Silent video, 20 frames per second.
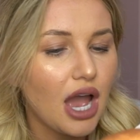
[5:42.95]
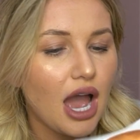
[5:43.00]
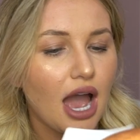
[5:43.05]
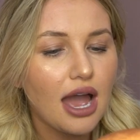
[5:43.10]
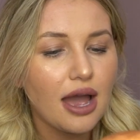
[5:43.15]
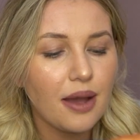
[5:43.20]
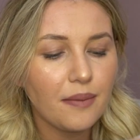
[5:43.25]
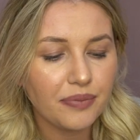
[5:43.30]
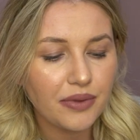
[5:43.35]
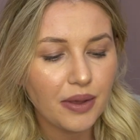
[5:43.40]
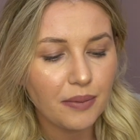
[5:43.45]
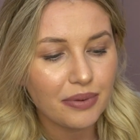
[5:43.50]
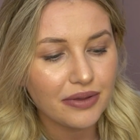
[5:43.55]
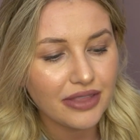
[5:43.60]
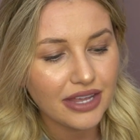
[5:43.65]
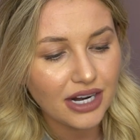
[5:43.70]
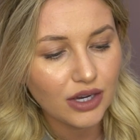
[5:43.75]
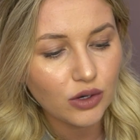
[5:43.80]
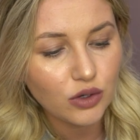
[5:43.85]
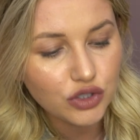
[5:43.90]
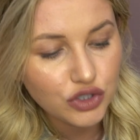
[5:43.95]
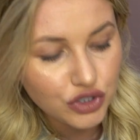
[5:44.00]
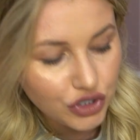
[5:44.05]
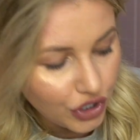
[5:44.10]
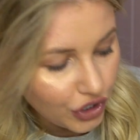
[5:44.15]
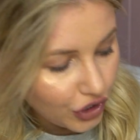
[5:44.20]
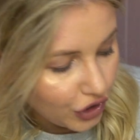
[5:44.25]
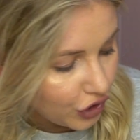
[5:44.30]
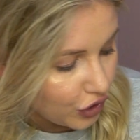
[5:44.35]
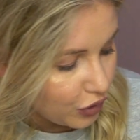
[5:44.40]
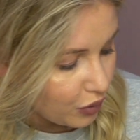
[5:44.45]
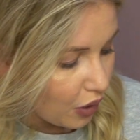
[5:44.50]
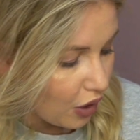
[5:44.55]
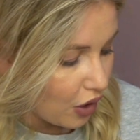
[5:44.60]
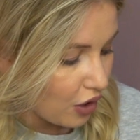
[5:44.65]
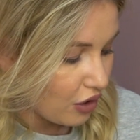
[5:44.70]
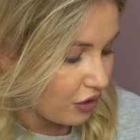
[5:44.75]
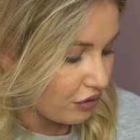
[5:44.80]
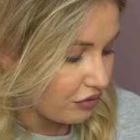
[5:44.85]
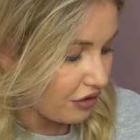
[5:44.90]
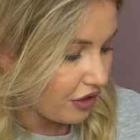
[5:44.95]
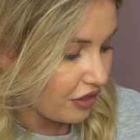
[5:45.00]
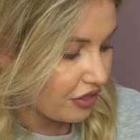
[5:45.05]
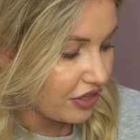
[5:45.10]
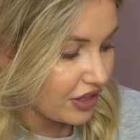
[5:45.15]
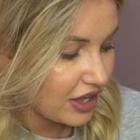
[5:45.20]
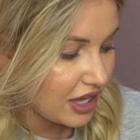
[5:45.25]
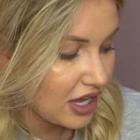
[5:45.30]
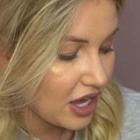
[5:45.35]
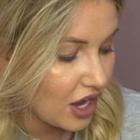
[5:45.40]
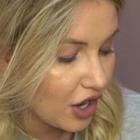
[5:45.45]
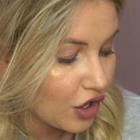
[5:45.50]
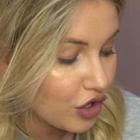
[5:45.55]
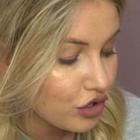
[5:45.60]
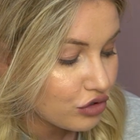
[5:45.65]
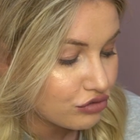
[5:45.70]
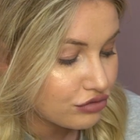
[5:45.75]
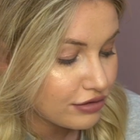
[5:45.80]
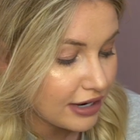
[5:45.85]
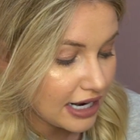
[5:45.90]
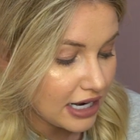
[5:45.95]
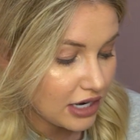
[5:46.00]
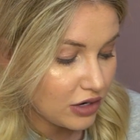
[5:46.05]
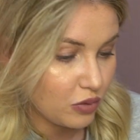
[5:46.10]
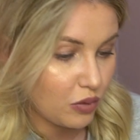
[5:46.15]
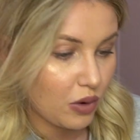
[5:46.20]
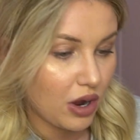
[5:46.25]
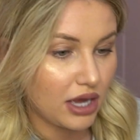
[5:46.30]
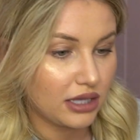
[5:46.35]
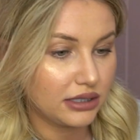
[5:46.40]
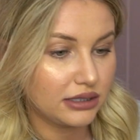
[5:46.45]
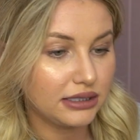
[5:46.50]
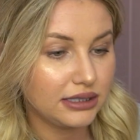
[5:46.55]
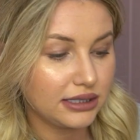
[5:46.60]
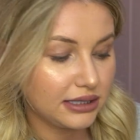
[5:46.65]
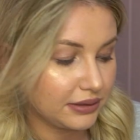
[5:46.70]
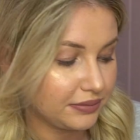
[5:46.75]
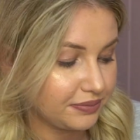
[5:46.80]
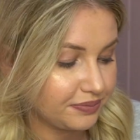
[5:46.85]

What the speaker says: But then I got 2 of the green ones.